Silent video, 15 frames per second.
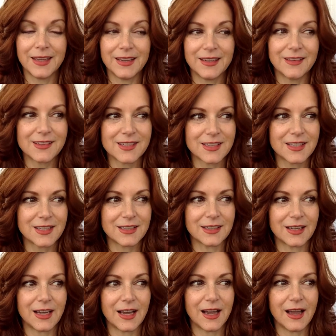Here's the
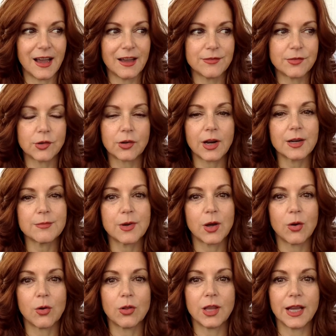deal. I've tried my
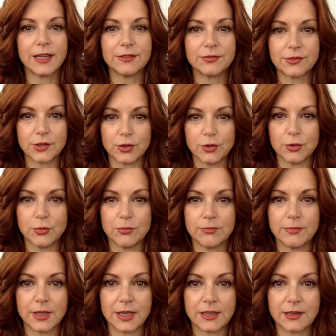whole life to do
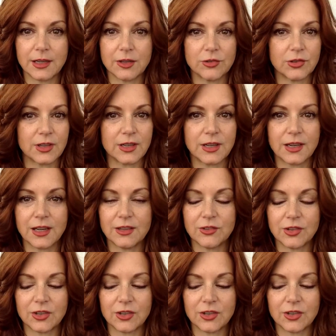meditation, and I